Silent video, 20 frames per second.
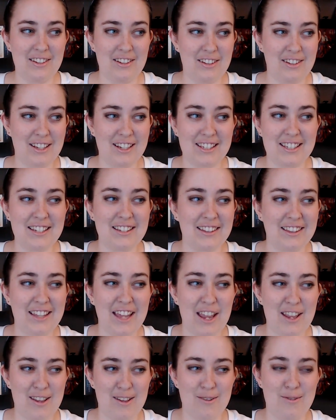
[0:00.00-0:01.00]
doesn't
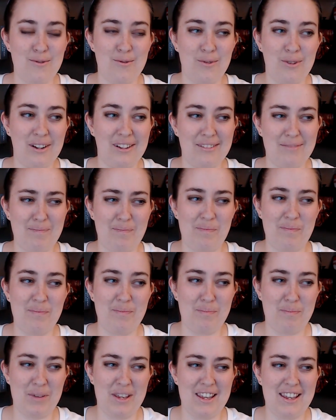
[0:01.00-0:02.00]
let you
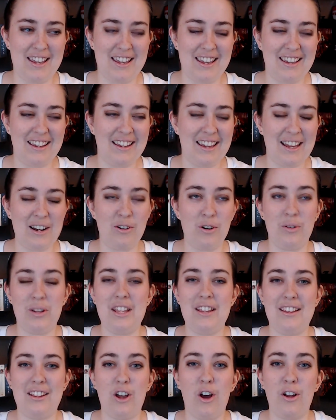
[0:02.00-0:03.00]
be, I don't know,
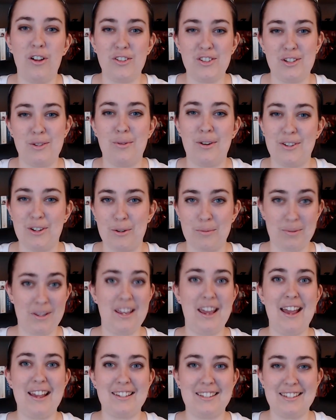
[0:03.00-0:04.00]
he calls you on your
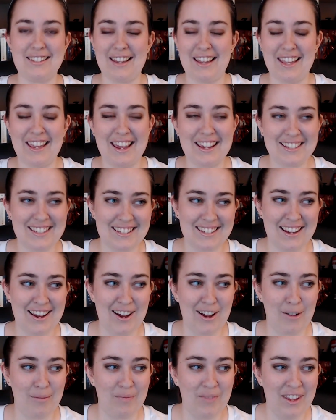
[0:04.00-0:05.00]
BS, I guess.
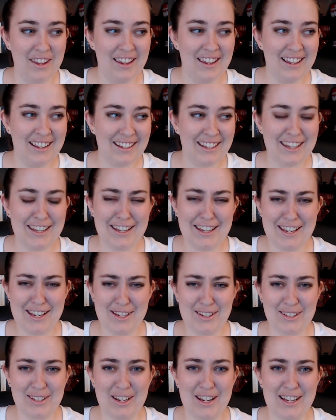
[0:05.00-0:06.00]
Um, he,
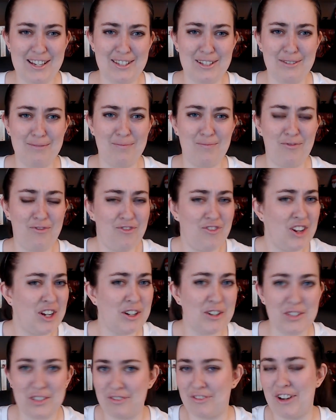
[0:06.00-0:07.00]
he's, he's a
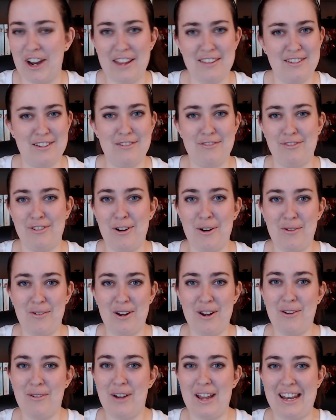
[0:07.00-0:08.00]
fierce friend to
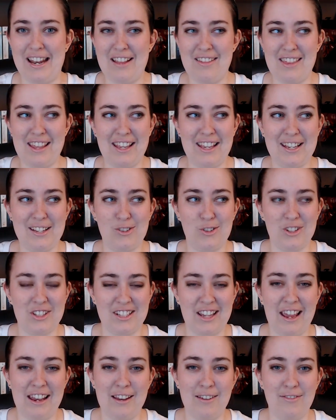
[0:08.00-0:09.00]
Frodo, and I think he's
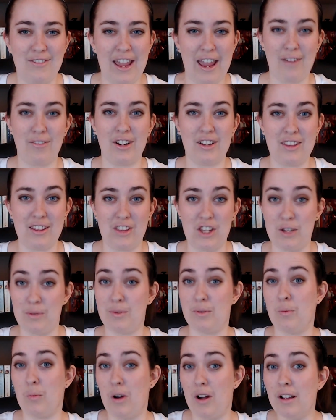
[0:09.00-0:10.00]
just kind of everything that you
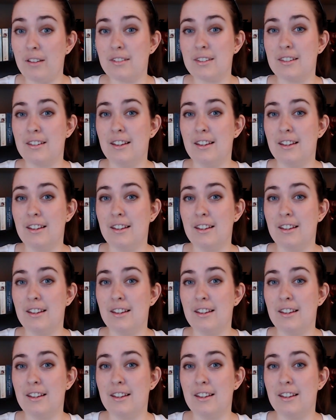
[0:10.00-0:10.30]
would want